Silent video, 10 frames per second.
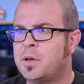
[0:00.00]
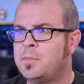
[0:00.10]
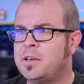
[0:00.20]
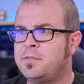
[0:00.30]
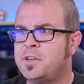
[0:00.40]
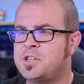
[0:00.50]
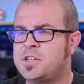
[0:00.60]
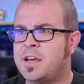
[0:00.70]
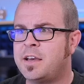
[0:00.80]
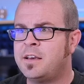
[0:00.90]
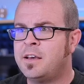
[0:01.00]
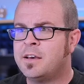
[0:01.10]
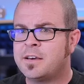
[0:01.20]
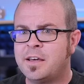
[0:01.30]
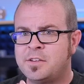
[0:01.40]
maybe EVGA,
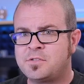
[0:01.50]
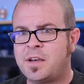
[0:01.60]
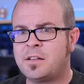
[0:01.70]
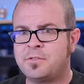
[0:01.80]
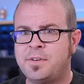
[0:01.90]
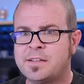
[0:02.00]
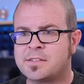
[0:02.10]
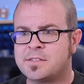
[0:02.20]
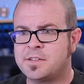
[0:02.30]
kind of straddle the fence.